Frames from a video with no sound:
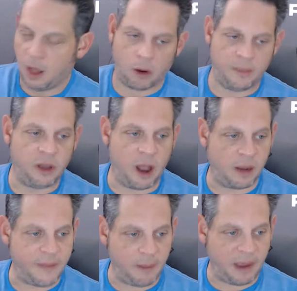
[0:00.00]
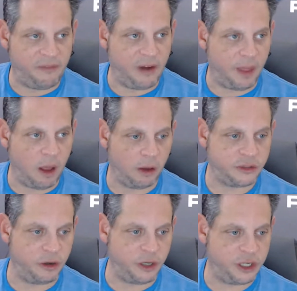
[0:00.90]
We're going to be talking about my friend the
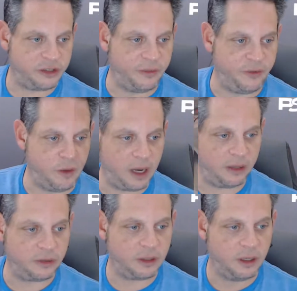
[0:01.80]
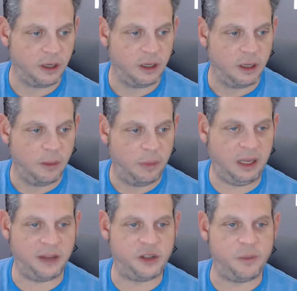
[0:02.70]
Hulkster in just a few minutes. But in
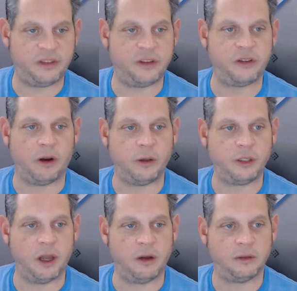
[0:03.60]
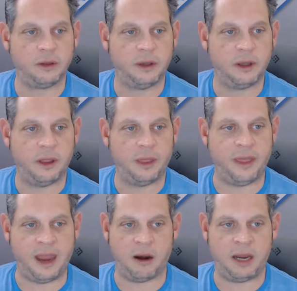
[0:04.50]
case you missed the start of the show,
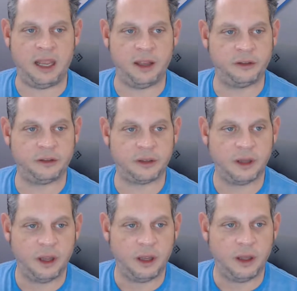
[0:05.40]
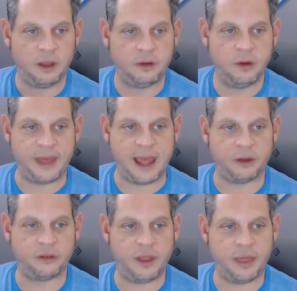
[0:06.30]
there he is.
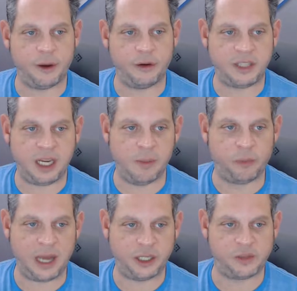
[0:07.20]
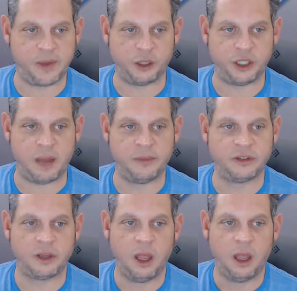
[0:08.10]
2013 Precious Metal
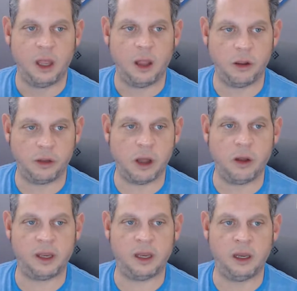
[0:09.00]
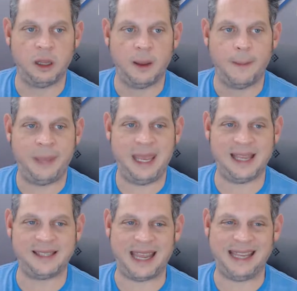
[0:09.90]
Gems, Hulk Hogan,
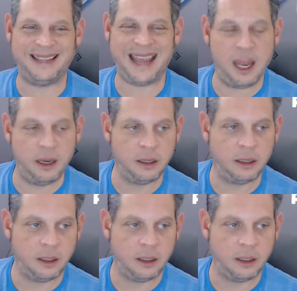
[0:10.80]
PSA 10.